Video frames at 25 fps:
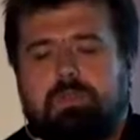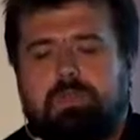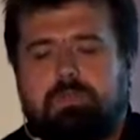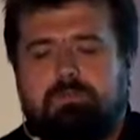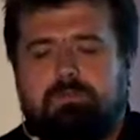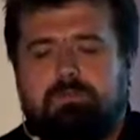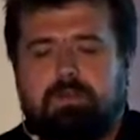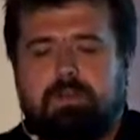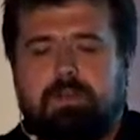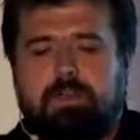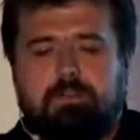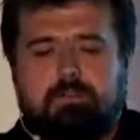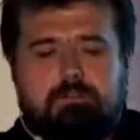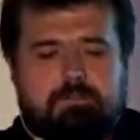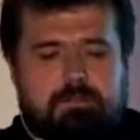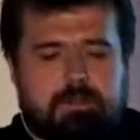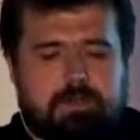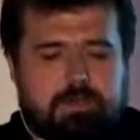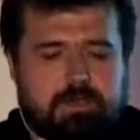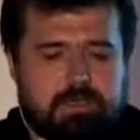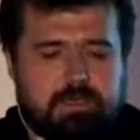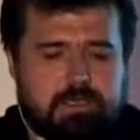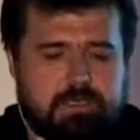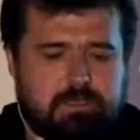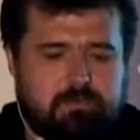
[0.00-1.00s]
the final
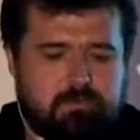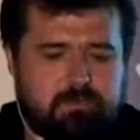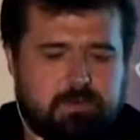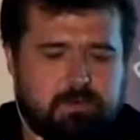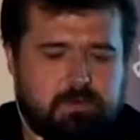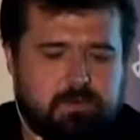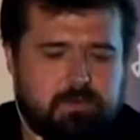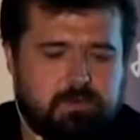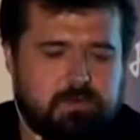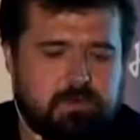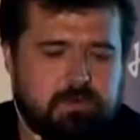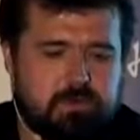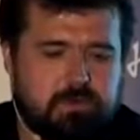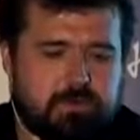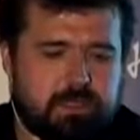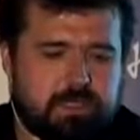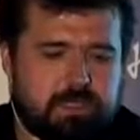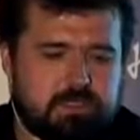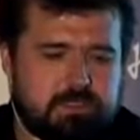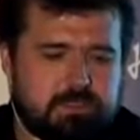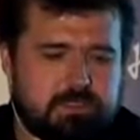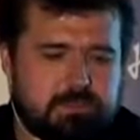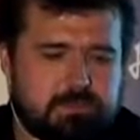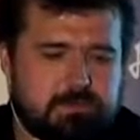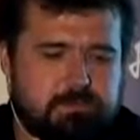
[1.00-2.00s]
file that we are going to look
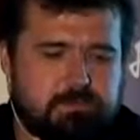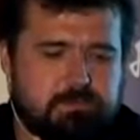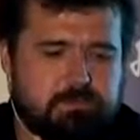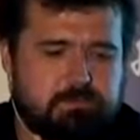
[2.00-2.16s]
at.